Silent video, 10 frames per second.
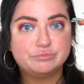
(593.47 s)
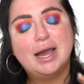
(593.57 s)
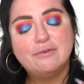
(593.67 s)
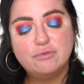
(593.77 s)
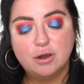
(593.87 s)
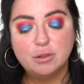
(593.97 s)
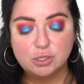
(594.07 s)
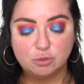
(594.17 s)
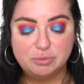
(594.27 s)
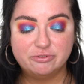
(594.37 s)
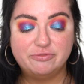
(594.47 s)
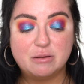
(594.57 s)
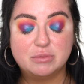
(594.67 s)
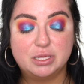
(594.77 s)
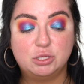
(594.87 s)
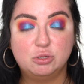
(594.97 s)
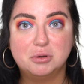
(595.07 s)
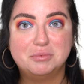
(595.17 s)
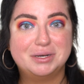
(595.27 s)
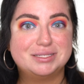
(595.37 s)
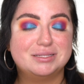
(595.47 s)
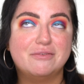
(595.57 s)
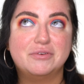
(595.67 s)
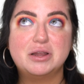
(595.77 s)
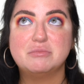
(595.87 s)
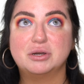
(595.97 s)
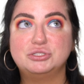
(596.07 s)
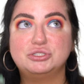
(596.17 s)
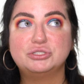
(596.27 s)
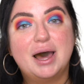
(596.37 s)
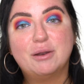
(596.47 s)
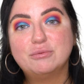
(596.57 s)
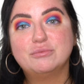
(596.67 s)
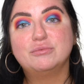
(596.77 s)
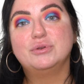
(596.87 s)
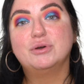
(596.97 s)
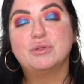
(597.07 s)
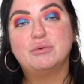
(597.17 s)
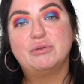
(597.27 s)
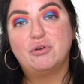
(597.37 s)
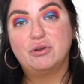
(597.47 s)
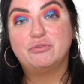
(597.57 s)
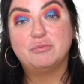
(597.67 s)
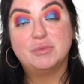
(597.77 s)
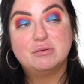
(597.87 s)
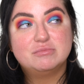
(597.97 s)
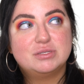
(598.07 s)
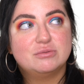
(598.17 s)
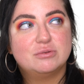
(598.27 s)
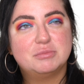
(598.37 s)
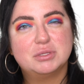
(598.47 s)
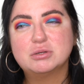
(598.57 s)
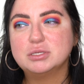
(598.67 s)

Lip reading: have a little bit of family in Cuba, but it's not very much. I don't know that we've heard from them, so I'm a little